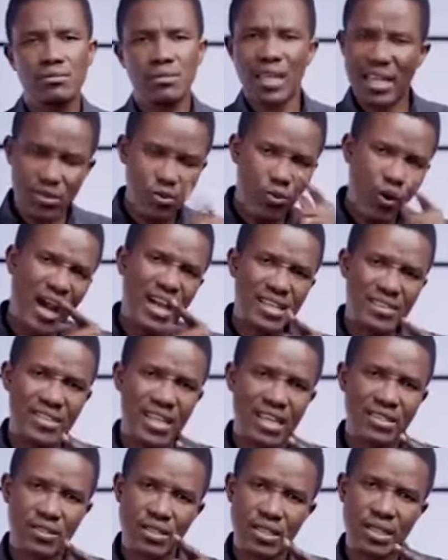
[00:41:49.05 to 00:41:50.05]
That's why I
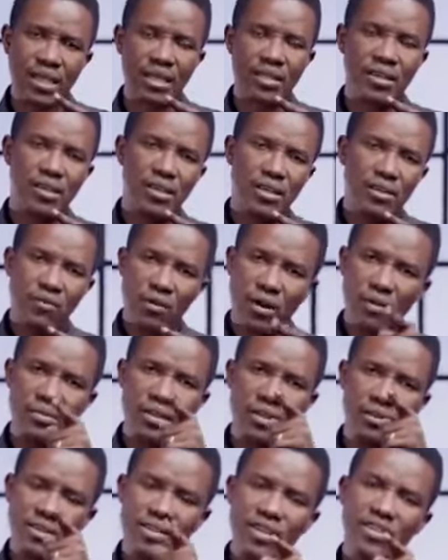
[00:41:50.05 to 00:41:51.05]
said today, one of
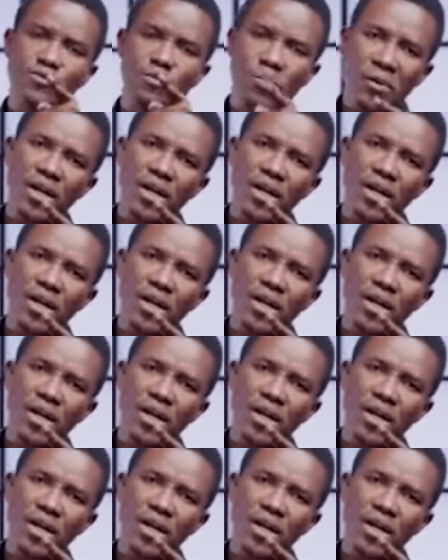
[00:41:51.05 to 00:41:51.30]
the greatest